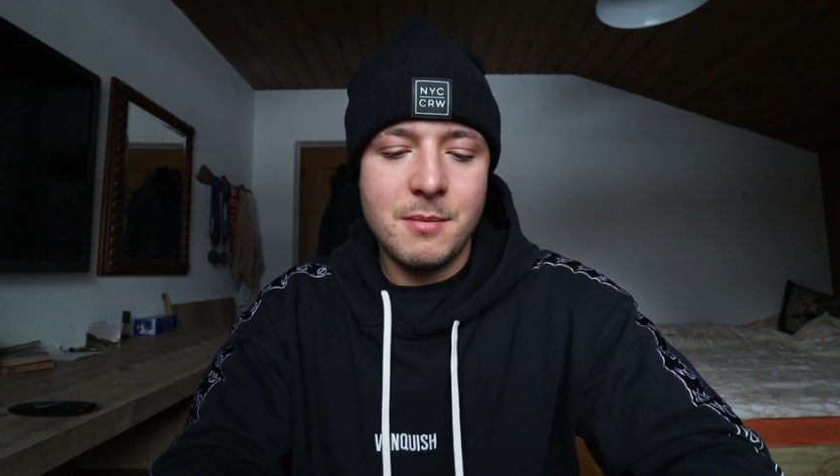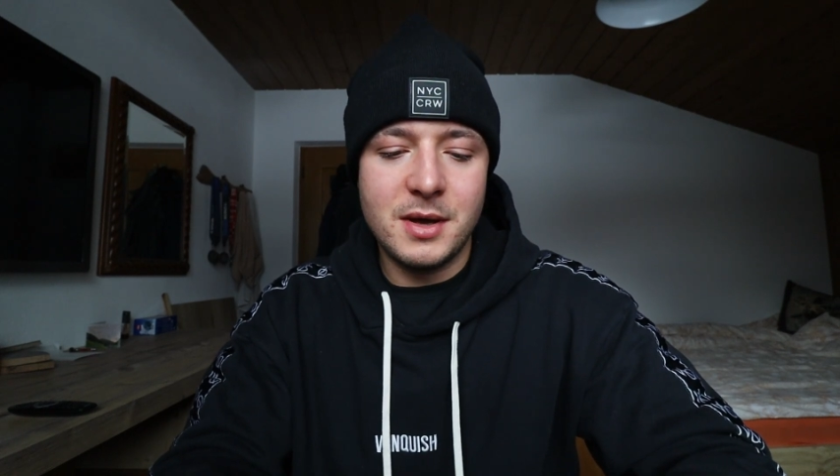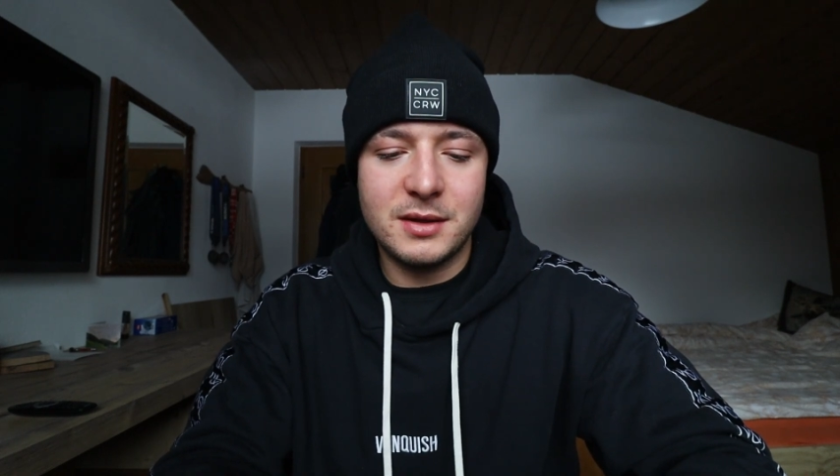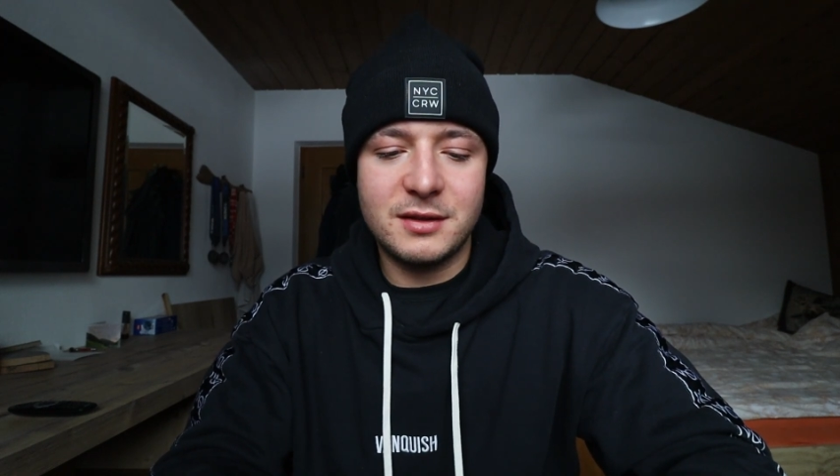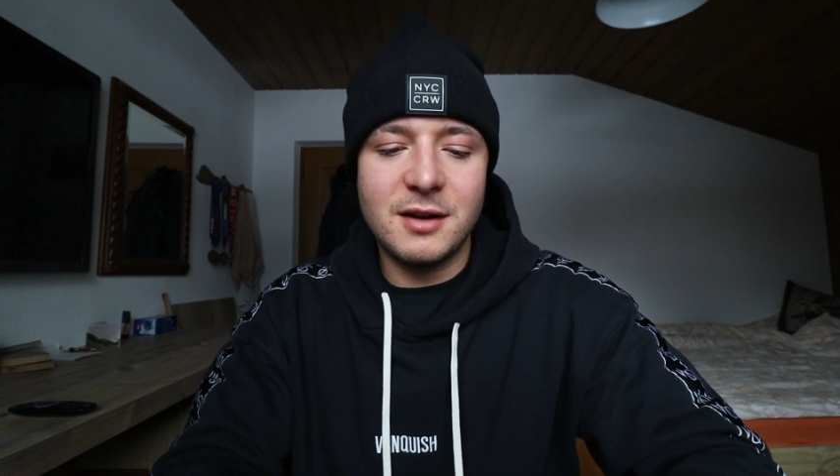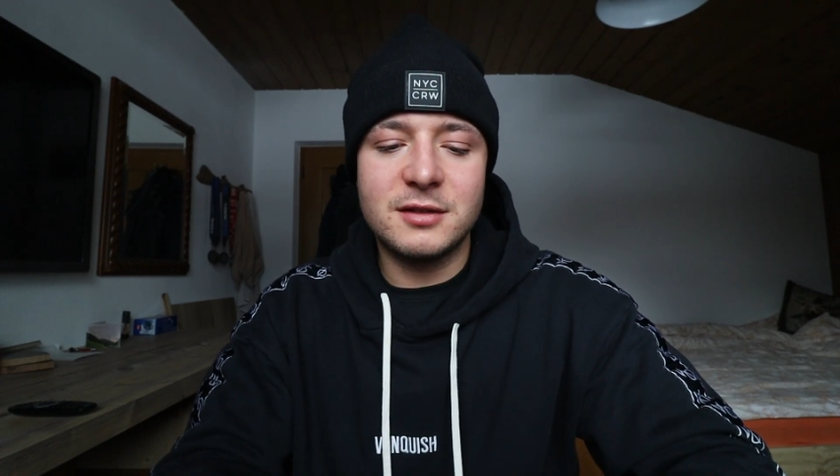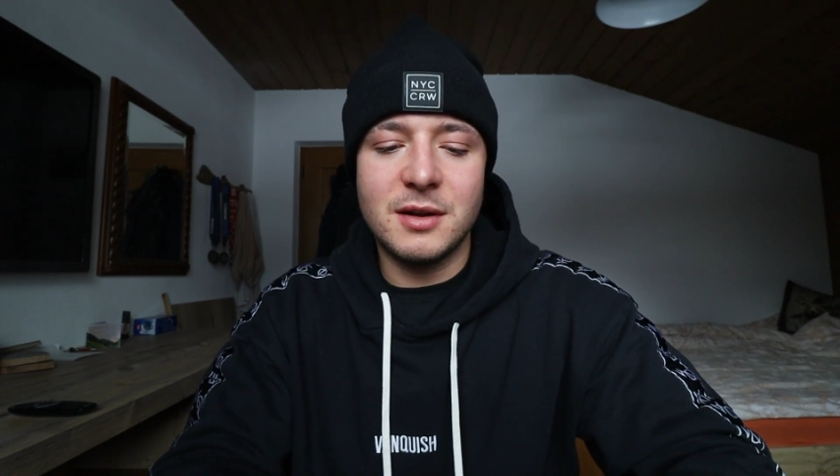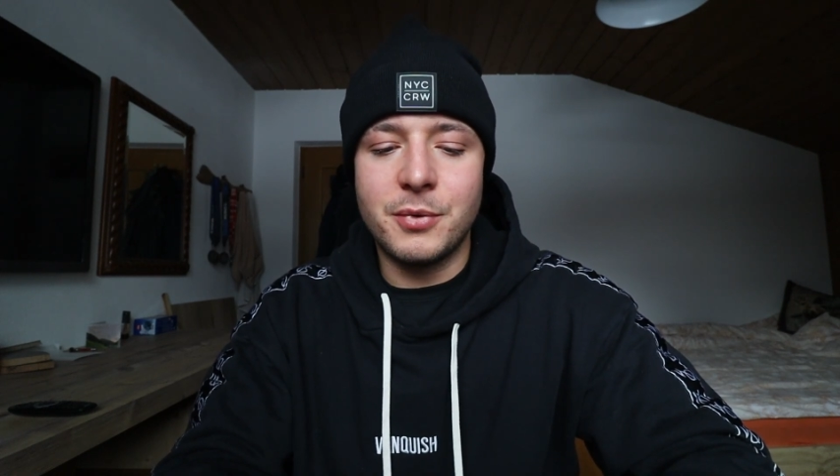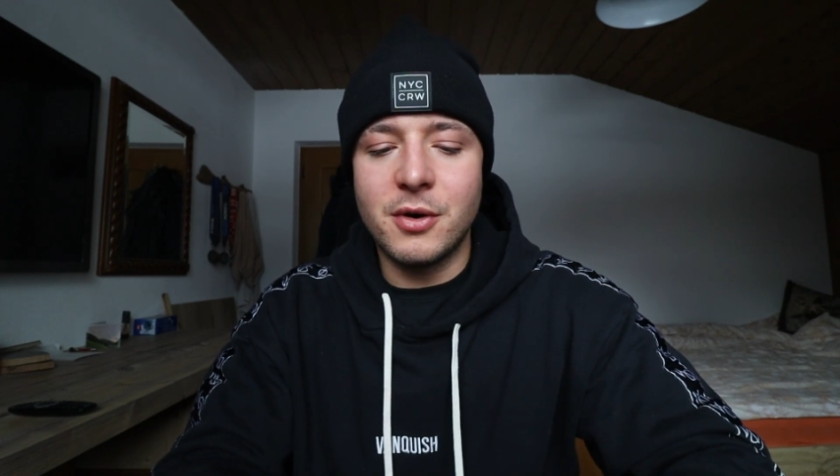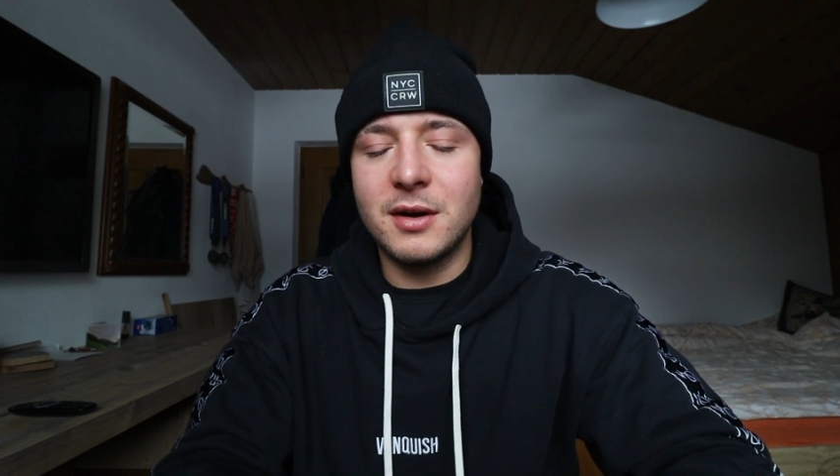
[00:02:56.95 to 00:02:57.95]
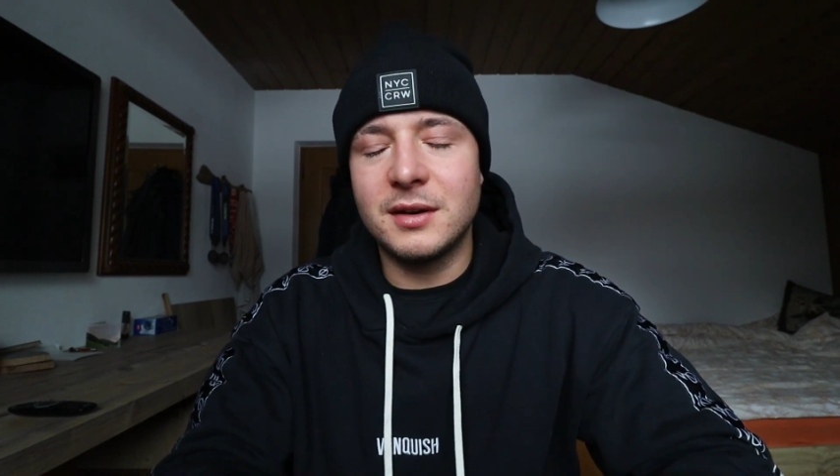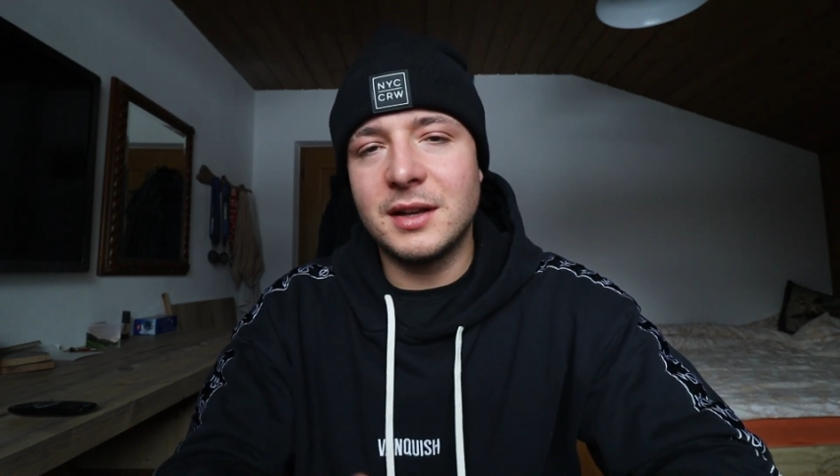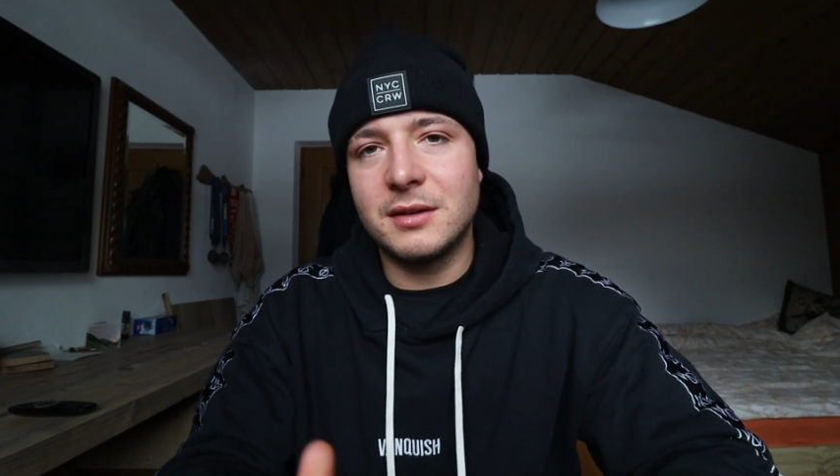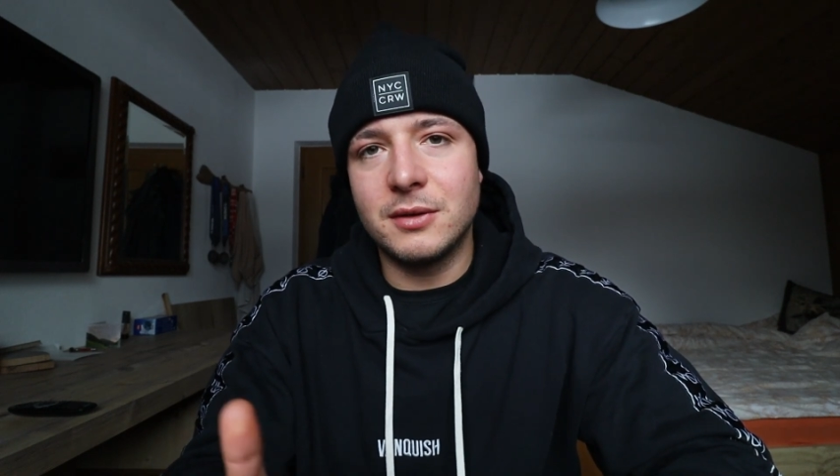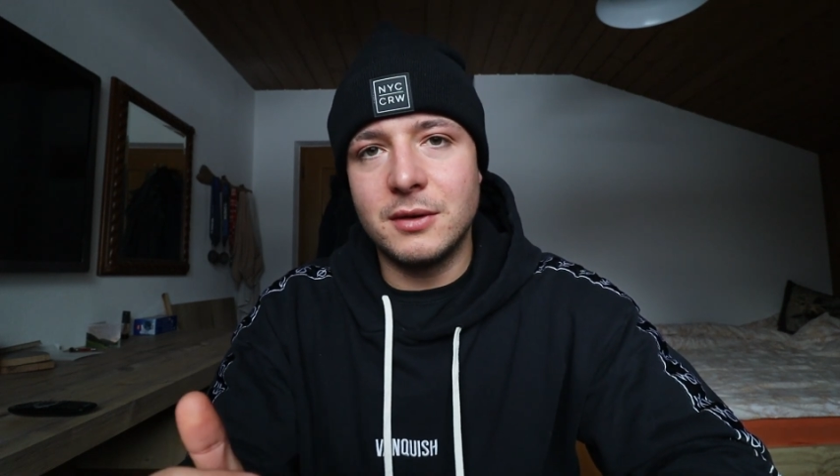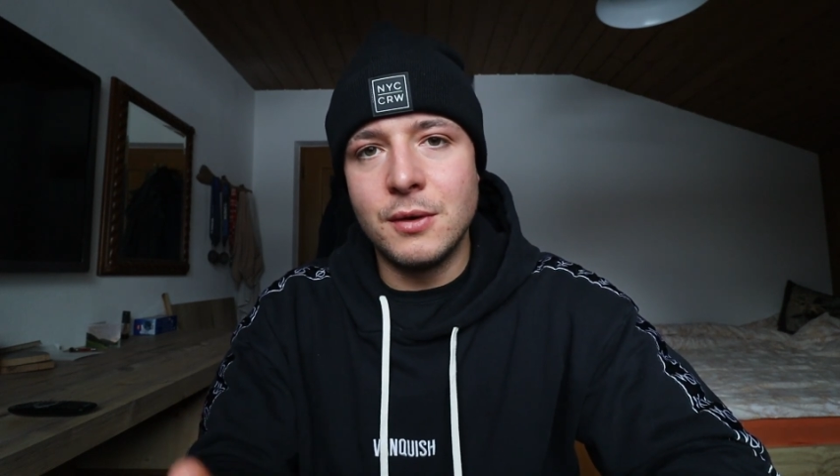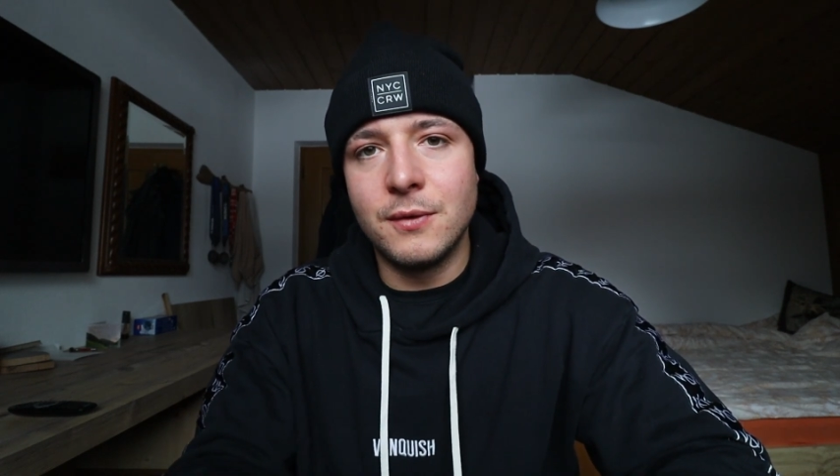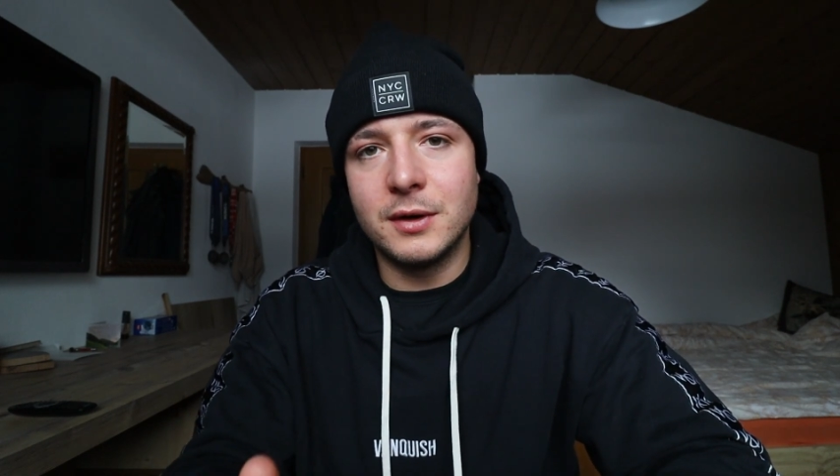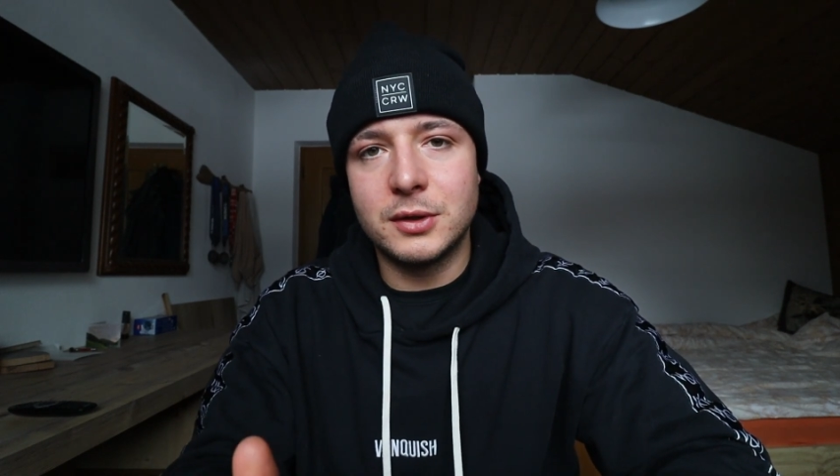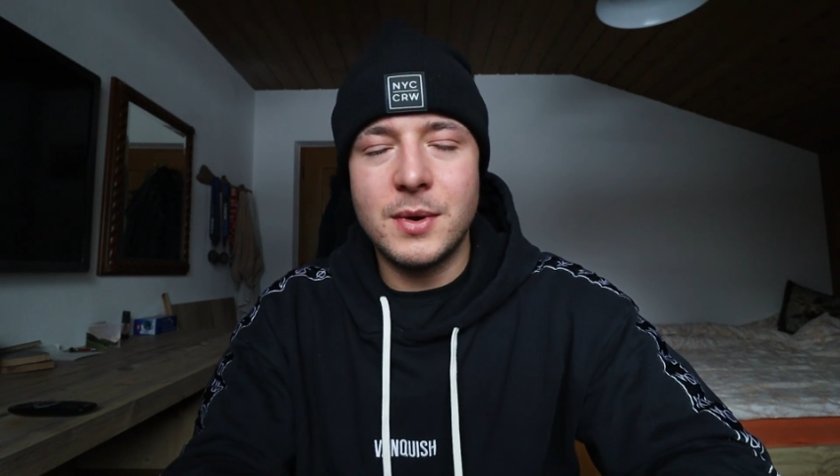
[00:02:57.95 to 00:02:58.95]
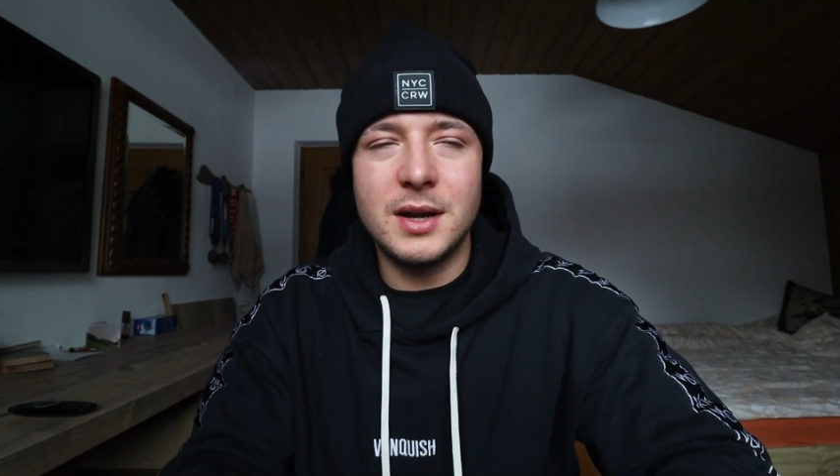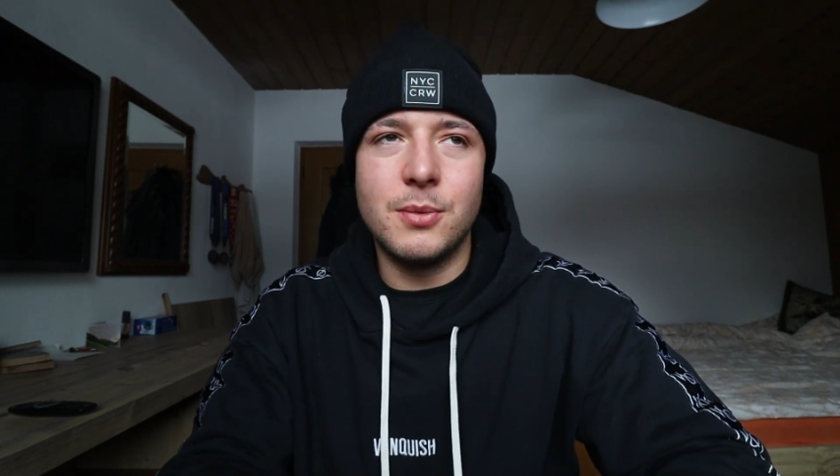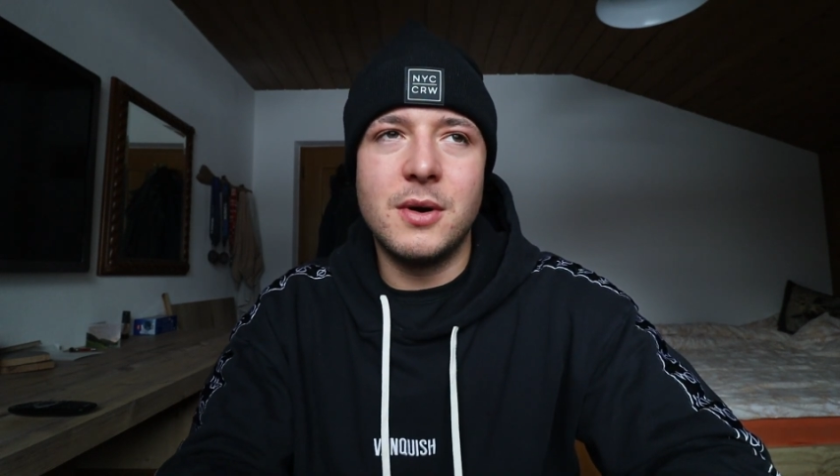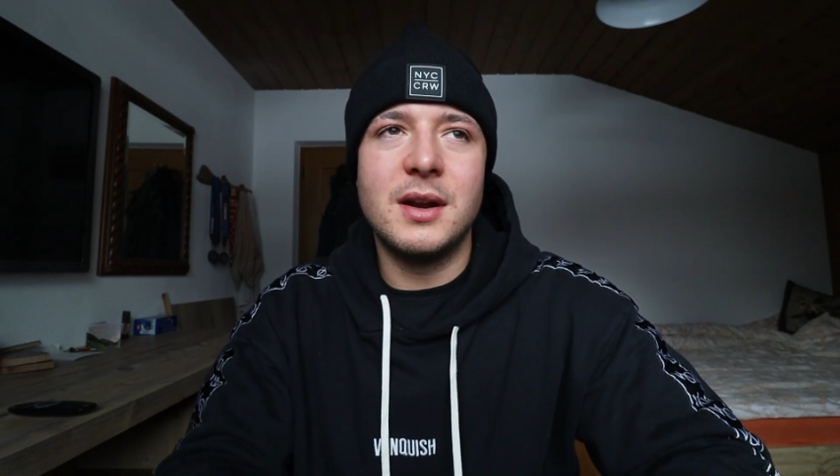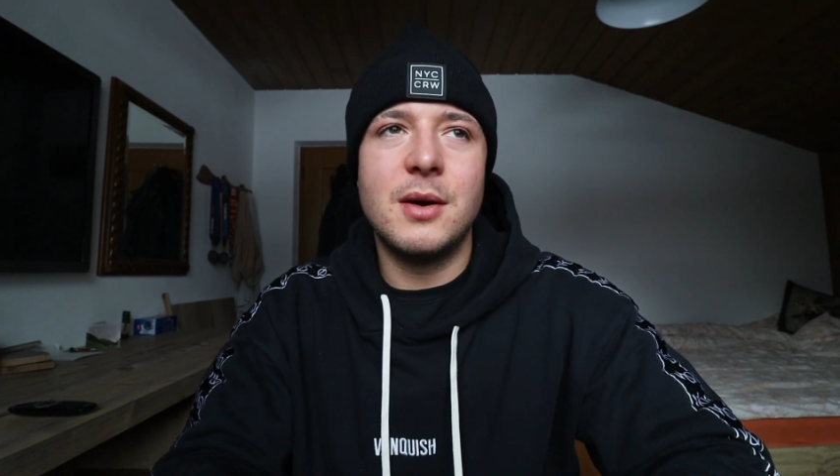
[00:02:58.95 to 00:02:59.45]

but it's also important that you're over 21,